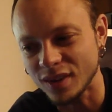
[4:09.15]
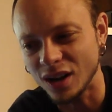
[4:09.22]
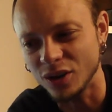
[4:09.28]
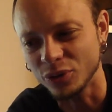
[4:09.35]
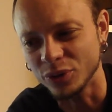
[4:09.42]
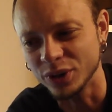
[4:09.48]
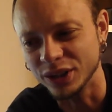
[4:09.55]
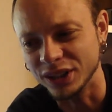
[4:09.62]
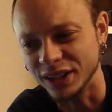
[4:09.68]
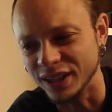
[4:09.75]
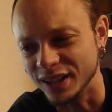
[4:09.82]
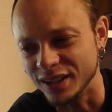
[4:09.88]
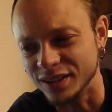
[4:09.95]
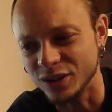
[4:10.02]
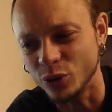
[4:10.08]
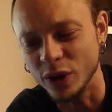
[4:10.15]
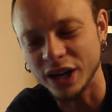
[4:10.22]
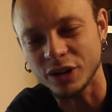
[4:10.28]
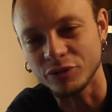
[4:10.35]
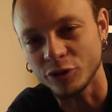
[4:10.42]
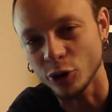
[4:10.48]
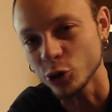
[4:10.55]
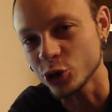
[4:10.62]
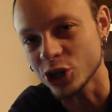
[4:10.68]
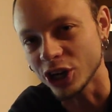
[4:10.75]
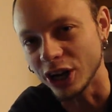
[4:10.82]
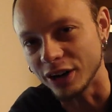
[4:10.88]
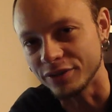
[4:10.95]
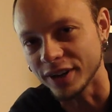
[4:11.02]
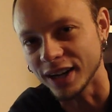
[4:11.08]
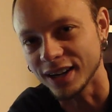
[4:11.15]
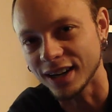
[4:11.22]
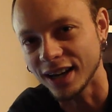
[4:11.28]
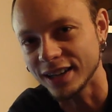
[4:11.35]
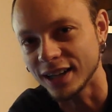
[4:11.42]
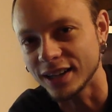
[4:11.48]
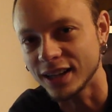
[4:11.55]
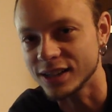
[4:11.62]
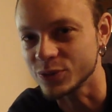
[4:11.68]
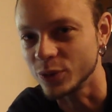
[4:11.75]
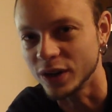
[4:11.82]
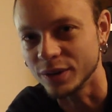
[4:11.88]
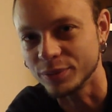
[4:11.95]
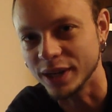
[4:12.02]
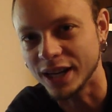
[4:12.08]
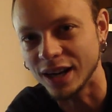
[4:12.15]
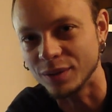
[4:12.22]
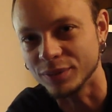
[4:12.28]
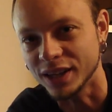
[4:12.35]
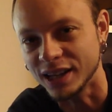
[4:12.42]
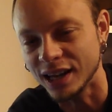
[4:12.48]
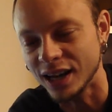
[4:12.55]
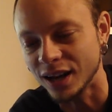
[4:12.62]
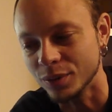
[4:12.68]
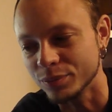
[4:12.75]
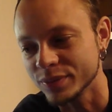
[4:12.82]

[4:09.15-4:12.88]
really quick version of it, and then that's what became the game.